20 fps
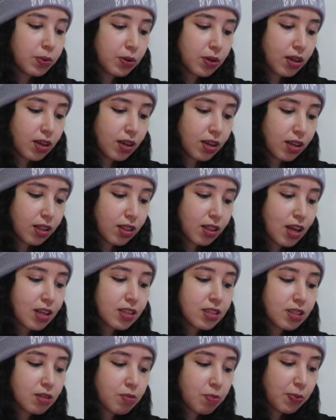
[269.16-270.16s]
Okay,
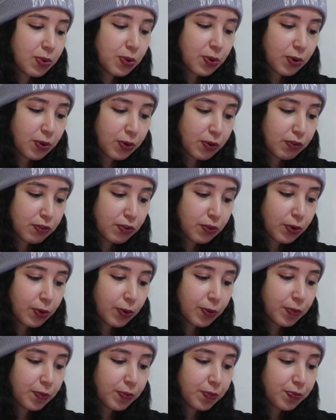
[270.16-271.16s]
that's
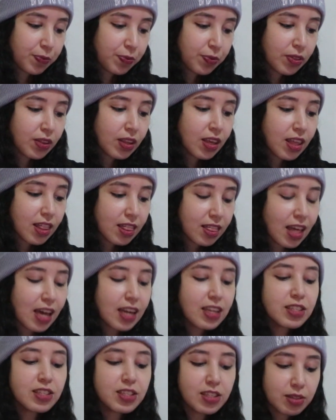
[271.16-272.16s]
beautiful.
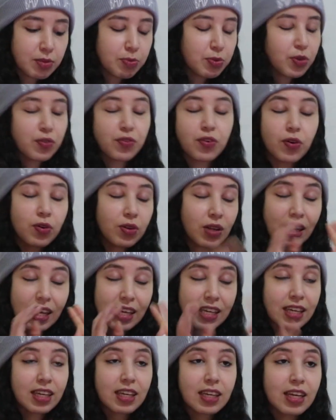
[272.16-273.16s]
That is beautiful.
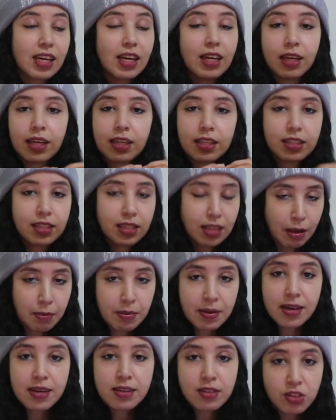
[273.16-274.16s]

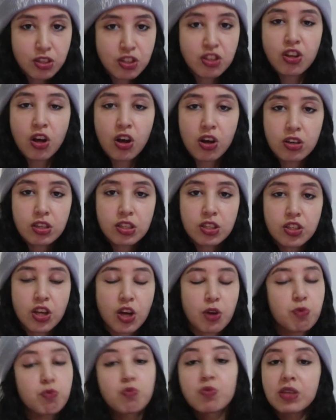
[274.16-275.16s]
Sabyan's songs
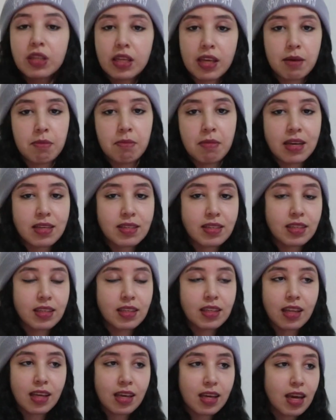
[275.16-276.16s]
are really
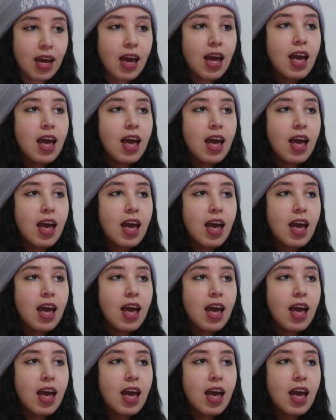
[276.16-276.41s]
amazing.